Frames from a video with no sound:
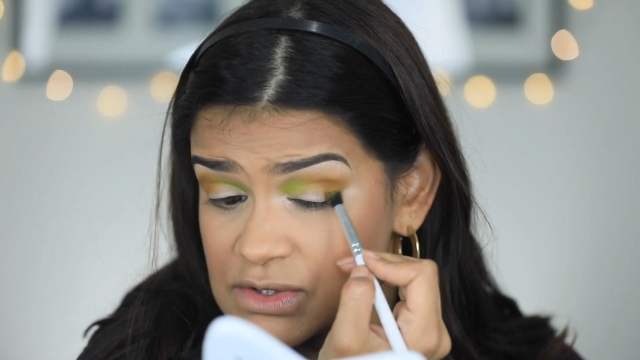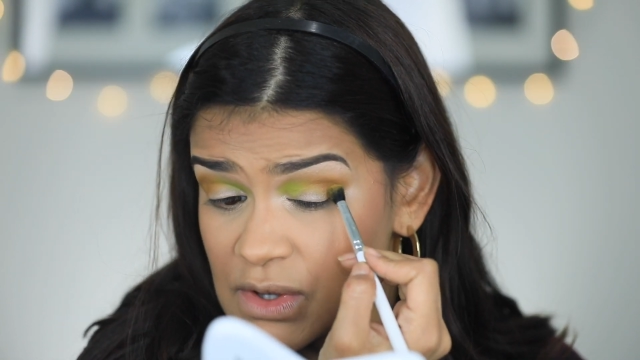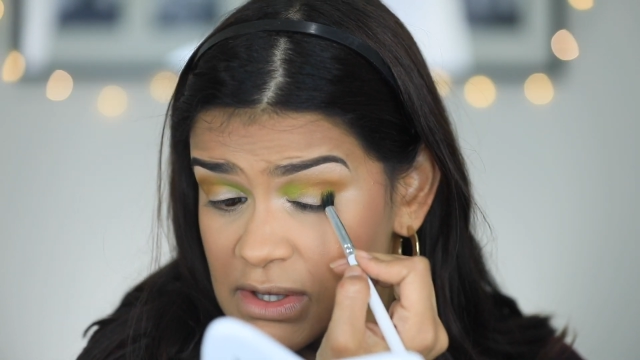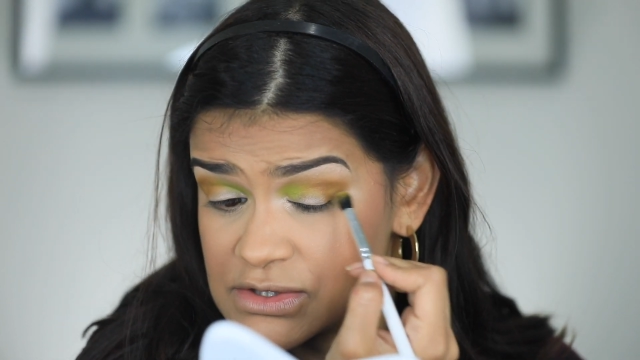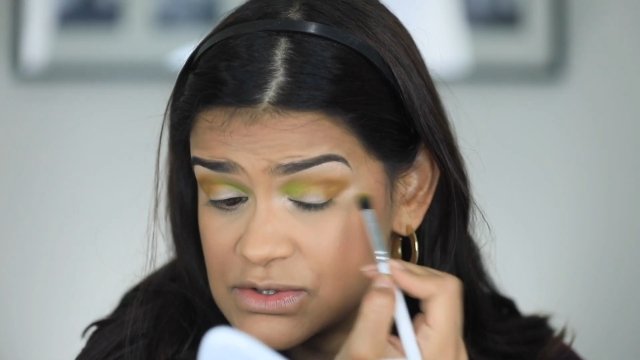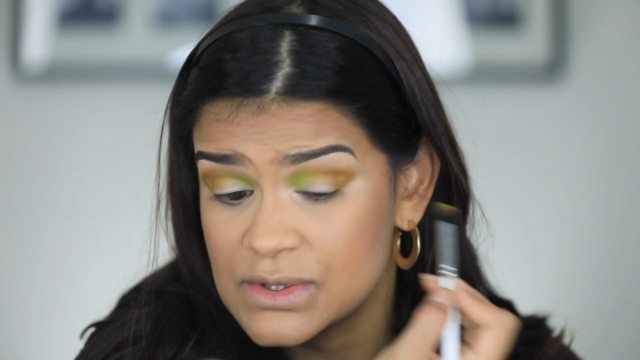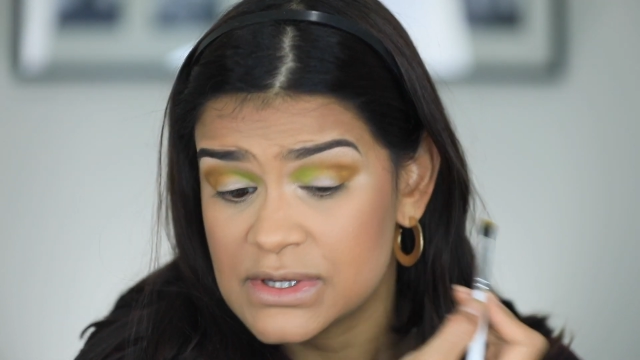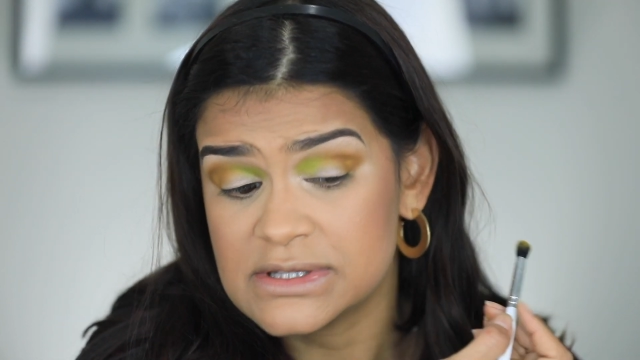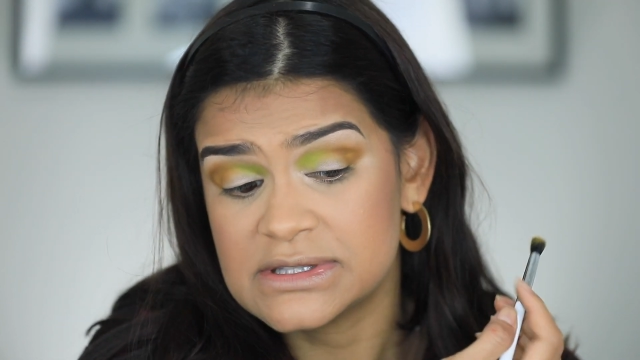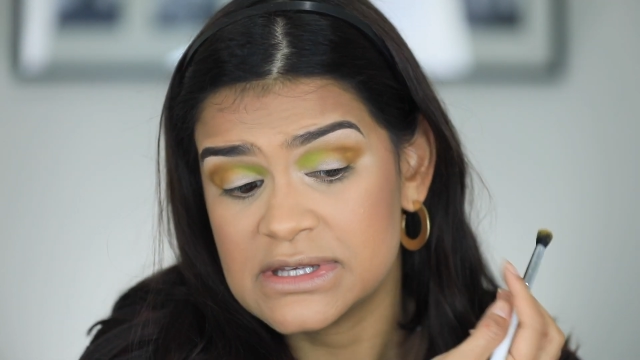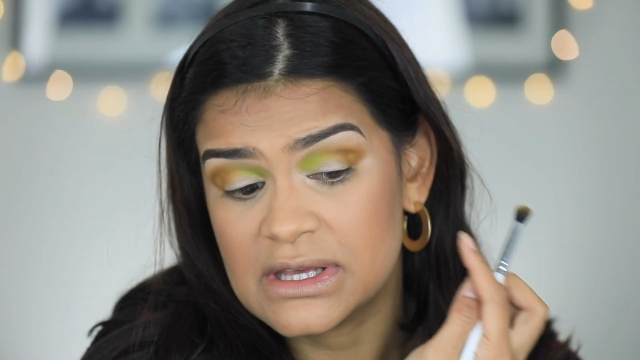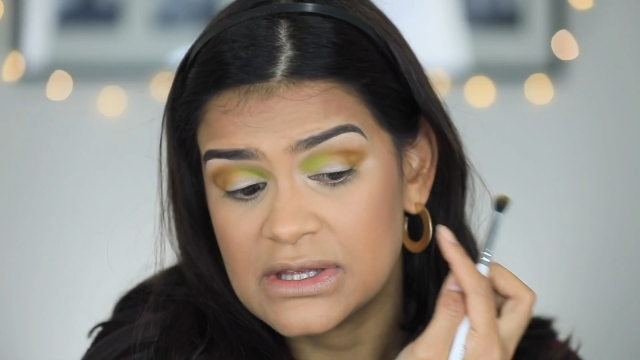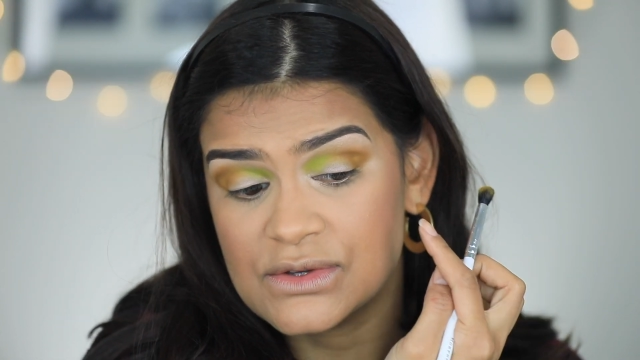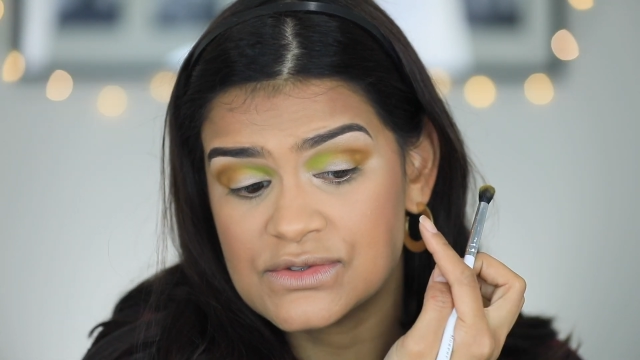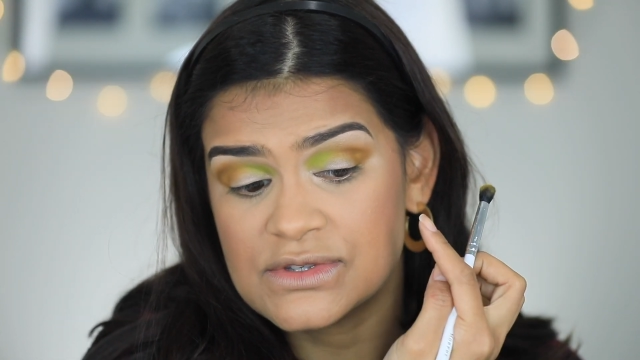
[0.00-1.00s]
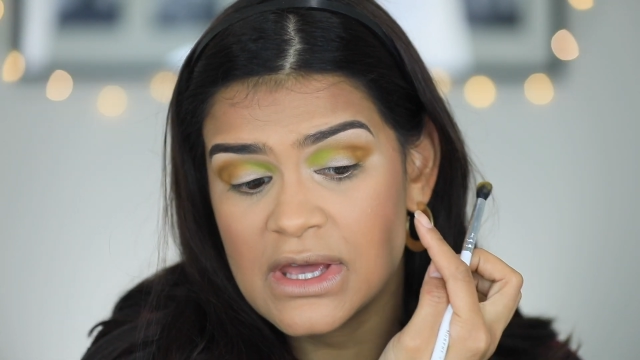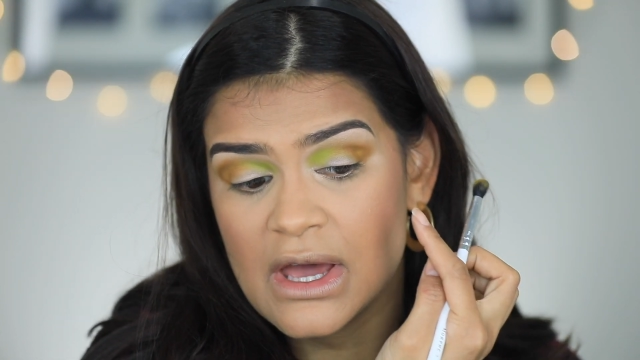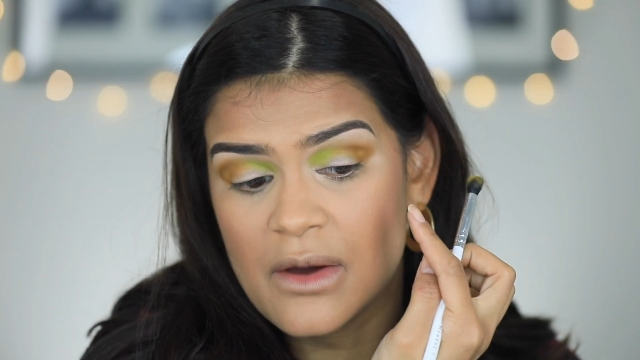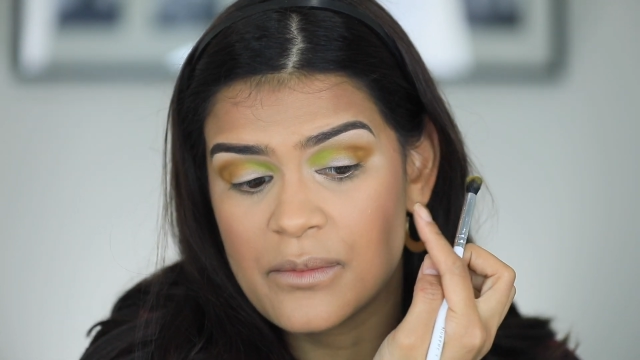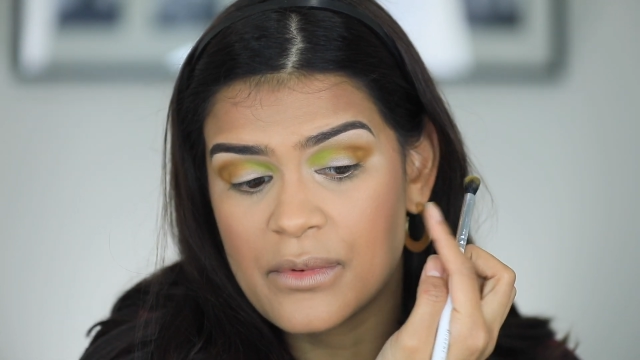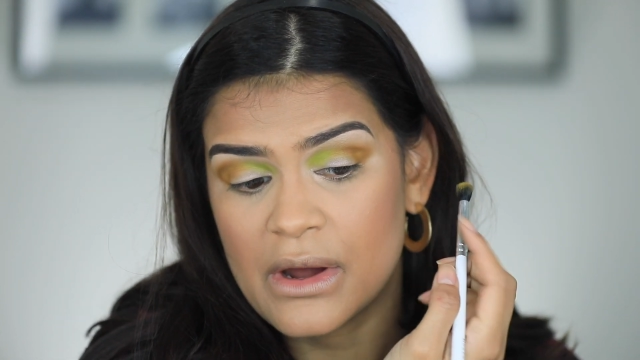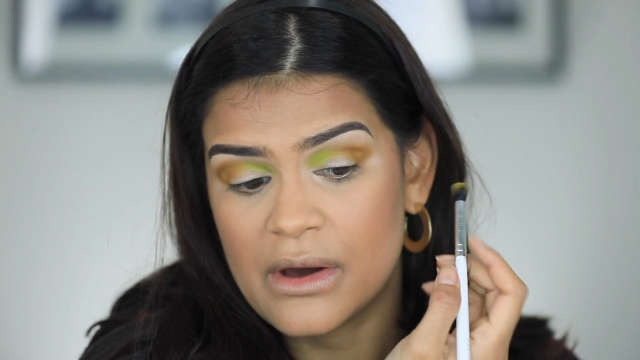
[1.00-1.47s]
So as you can see, you see
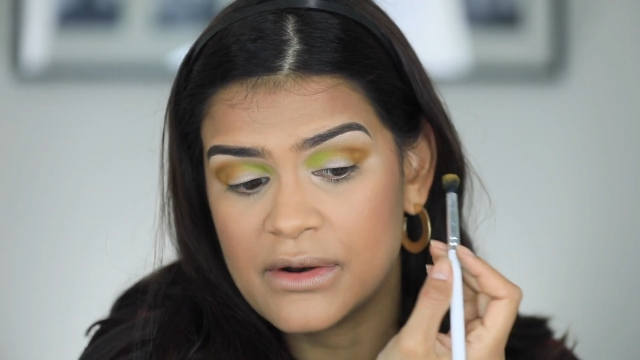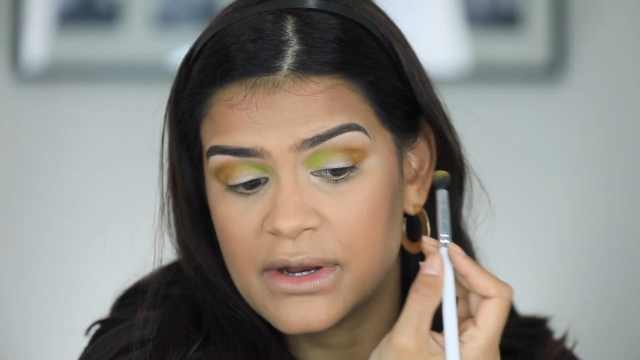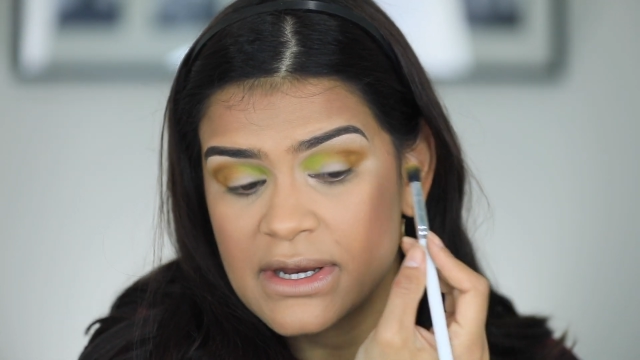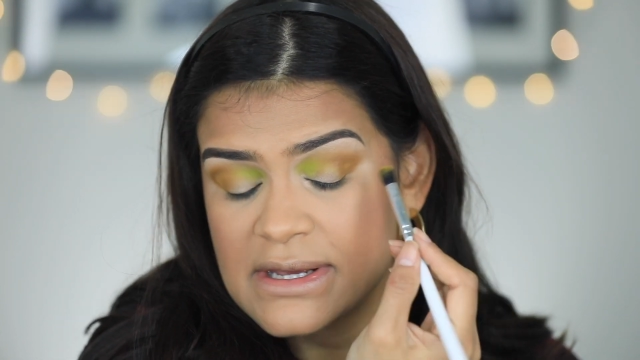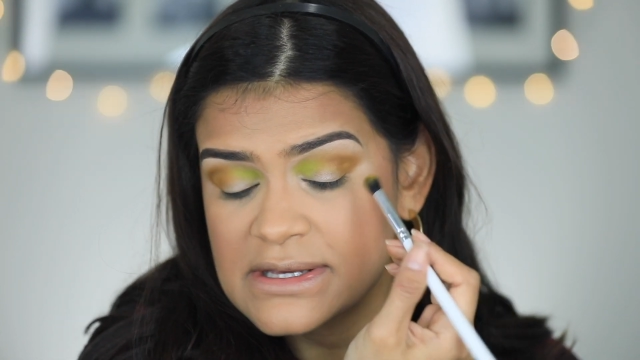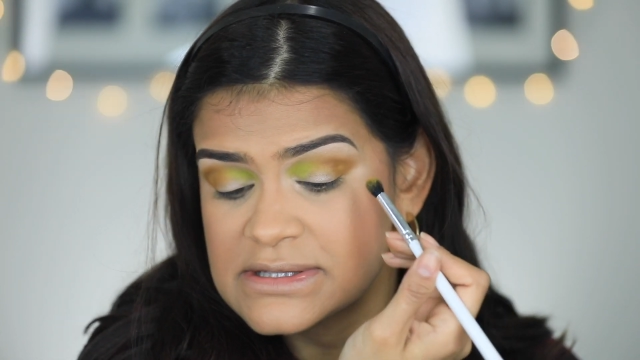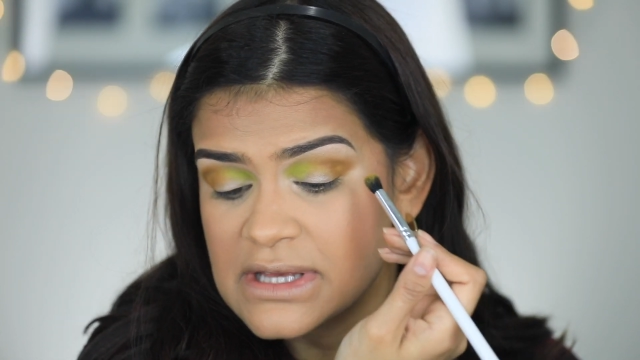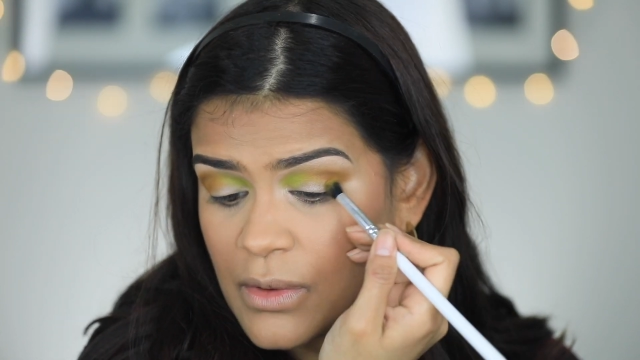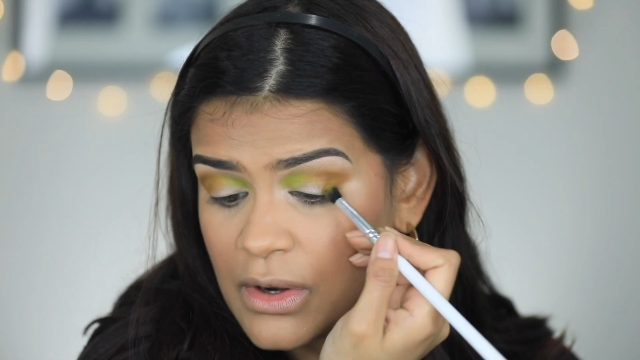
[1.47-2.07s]
how brown it is?